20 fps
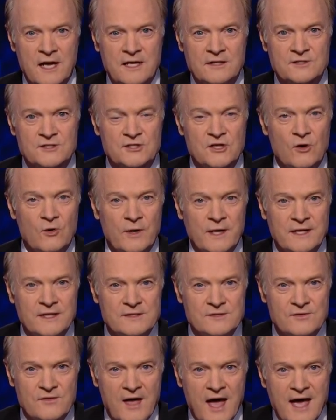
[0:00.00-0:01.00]
And so
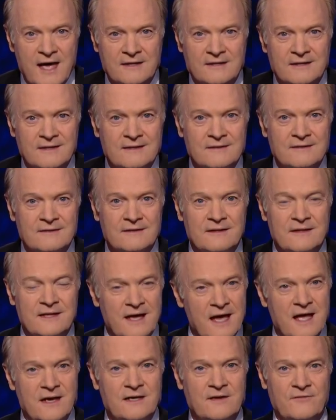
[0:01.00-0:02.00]
is that
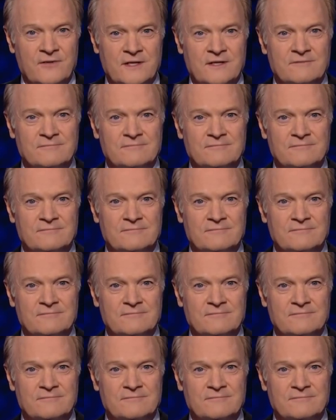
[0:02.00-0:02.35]
the end of it?